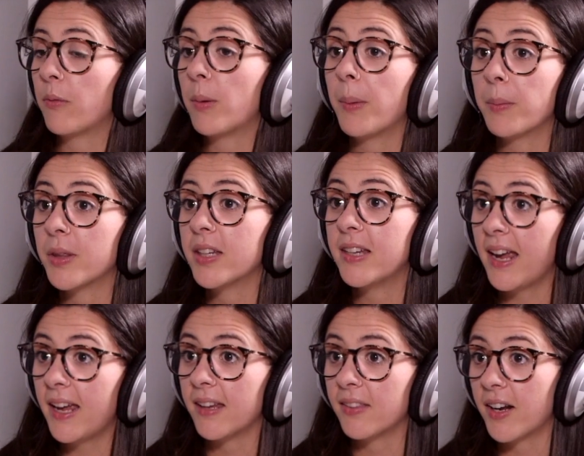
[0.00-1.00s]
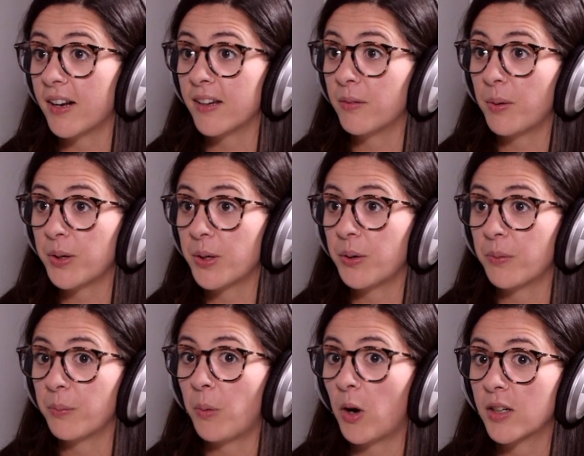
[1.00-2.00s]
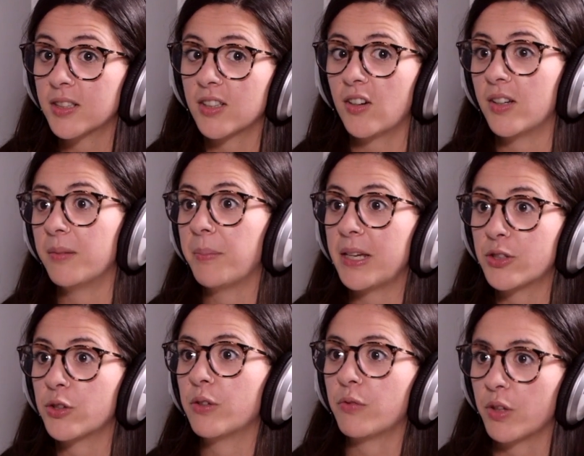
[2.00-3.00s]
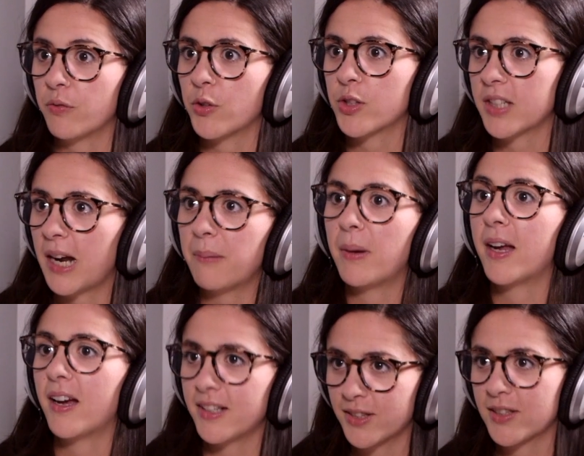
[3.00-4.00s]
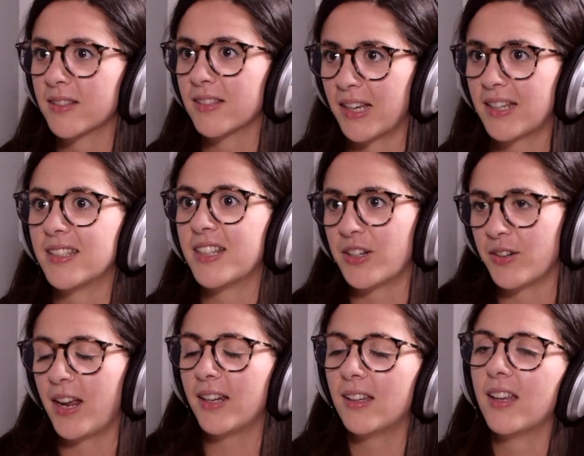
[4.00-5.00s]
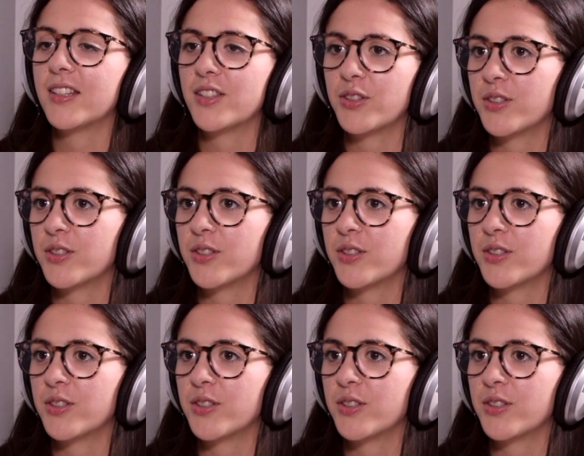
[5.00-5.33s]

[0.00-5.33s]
I remember the day that I, walked on Bay Street for the first time, my eyes like a deer in headlights.